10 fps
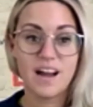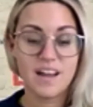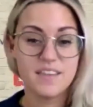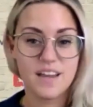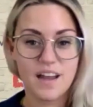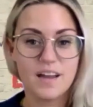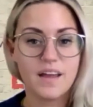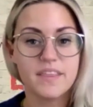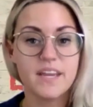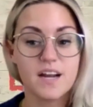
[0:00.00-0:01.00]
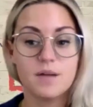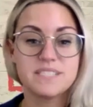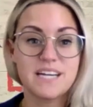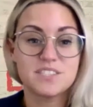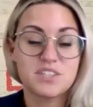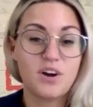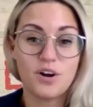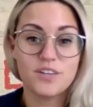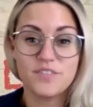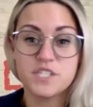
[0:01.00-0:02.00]
I think it comes down to the
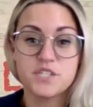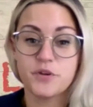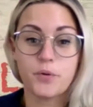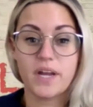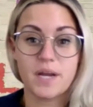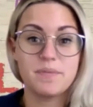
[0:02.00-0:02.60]
art of interviewing.